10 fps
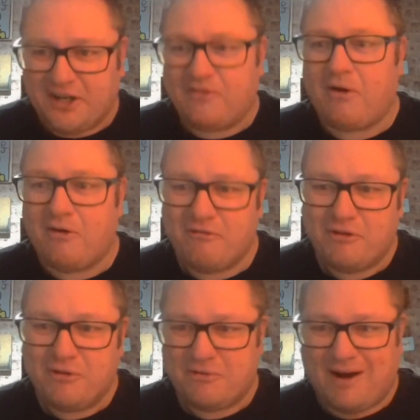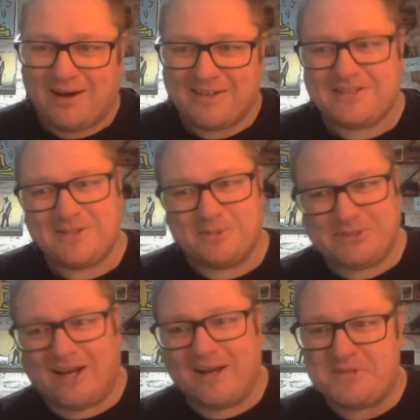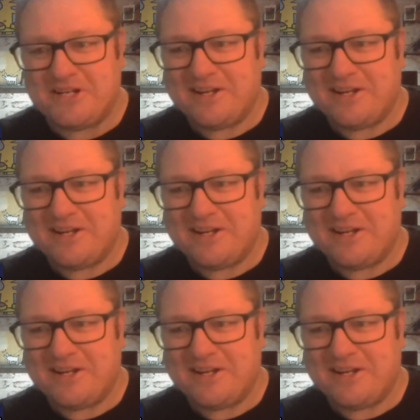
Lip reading: grow through the ranks, sometimes you